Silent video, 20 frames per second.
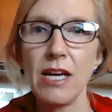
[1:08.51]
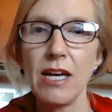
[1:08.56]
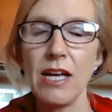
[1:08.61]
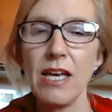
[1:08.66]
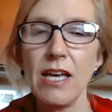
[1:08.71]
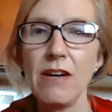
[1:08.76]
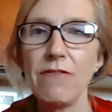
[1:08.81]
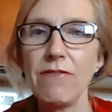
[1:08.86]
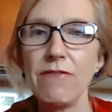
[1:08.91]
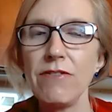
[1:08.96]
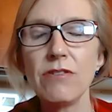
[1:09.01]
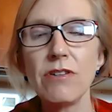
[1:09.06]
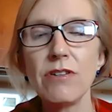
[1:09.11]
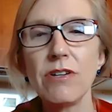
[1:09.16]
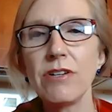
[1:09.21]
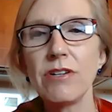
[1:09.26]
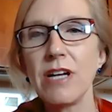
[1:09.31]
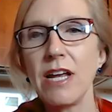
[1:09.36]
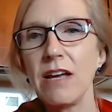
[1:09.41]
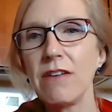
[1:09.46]
And if you
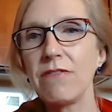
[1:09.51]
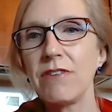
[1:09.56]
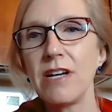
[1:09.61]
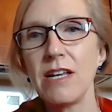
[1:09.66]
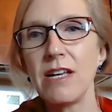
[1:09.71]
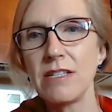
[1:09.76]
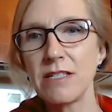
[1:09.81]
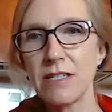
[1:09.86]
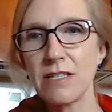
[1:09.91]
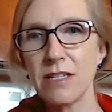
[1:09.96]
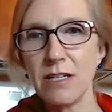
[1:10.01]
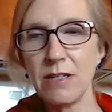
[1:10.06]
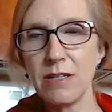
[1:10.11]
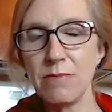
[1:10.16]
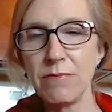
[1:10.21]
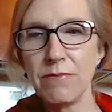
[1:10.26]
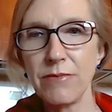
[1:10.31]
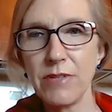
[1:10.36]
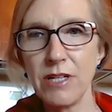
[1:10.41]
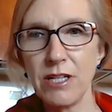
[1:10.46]
don't have an
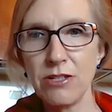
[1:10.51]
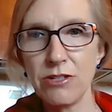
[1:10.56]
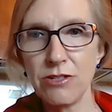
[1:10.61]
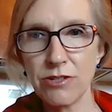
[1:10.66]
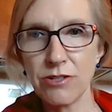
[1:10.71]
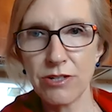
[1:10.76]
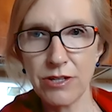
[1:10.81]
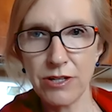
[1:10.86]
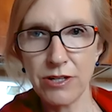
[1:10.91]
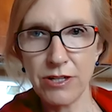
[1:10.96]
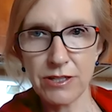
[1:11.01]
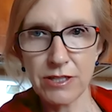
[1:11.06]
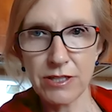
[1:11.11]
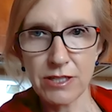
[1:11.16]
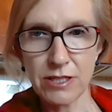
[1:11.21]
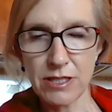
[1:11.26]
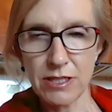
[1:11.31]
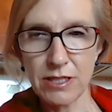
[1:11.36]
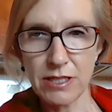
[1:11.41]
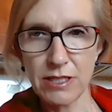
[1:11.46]
enzyme in your gut